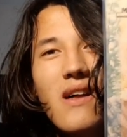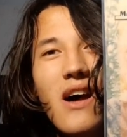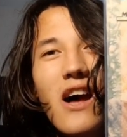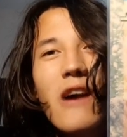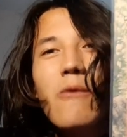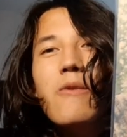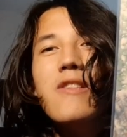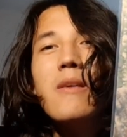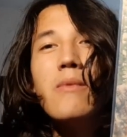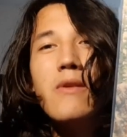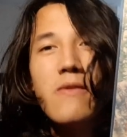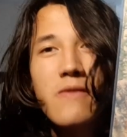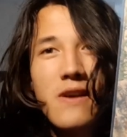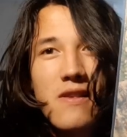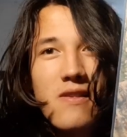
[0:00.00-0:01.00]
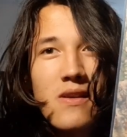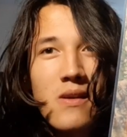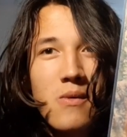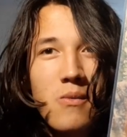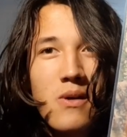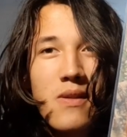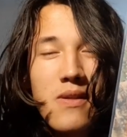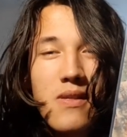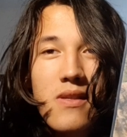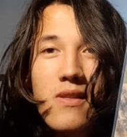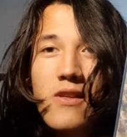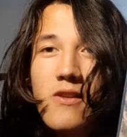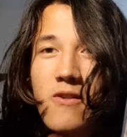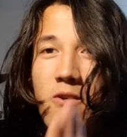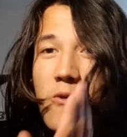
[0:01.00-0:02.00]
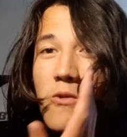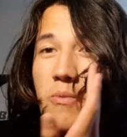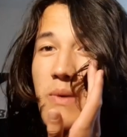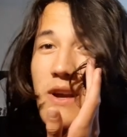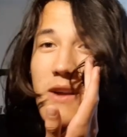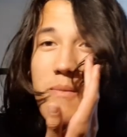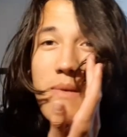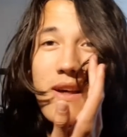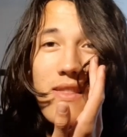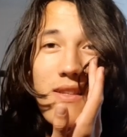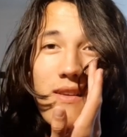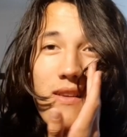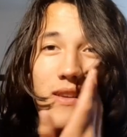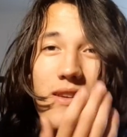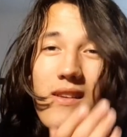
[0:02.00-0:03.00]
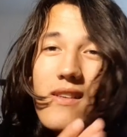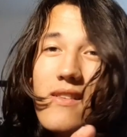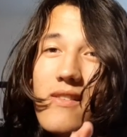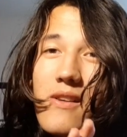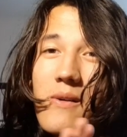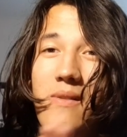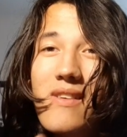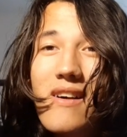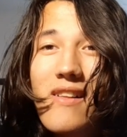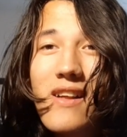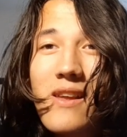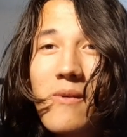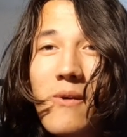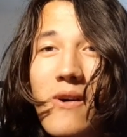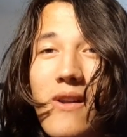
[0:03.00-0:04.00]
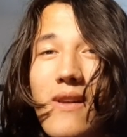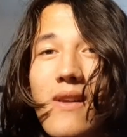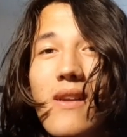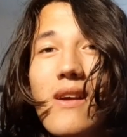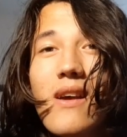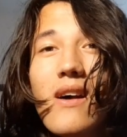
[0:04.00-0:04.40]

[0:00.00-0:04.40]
I was able to fix it with the toothpick method. Don't tell anyone.